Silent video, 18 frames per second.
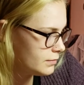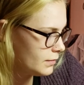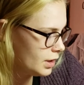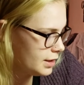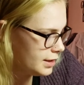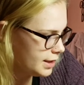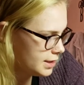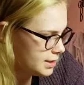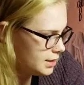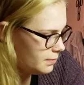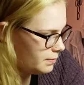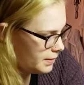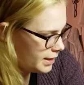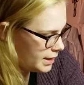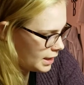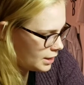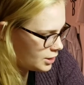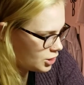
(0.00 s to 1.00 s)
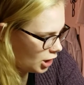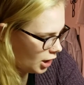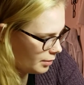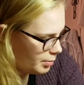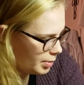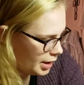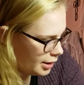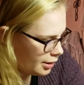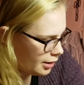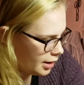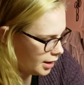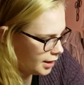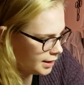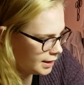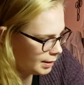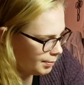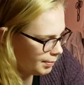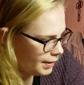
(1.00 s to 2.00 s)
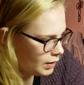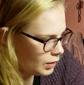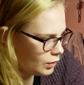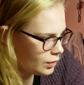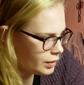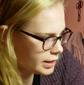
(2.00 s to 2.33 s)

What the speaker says: That's up at the top here. And in the middle,